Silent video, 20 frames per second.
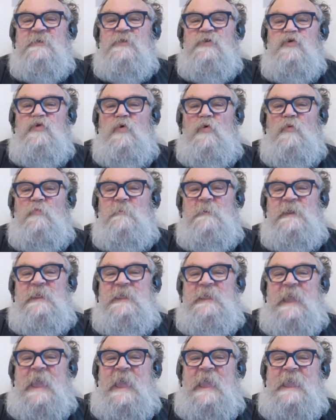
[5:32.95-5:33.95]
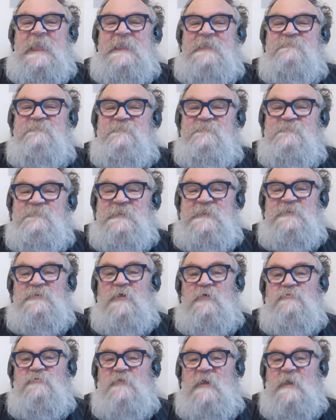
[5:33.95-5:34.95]
normally a
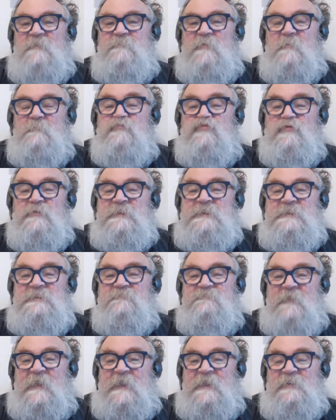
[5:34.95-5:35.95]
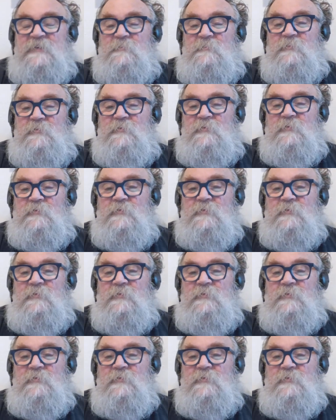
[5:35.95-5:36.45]
phenotype, a breed of animal,